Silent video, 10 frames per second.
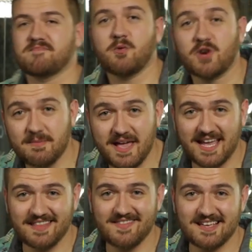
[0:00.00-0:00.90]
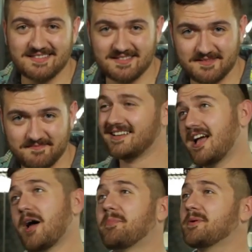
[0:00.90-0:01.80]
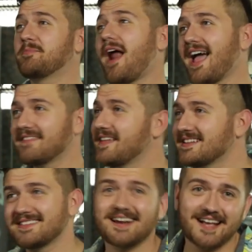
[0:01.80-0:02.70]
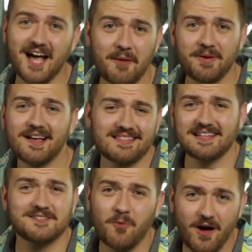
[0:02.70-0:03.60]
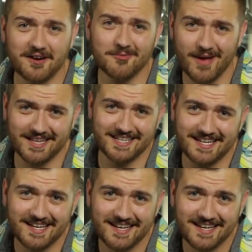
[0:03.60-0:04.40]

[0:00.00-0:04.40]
we're gonna make it in this. But Brian, that's not a cup, that's a watermelon.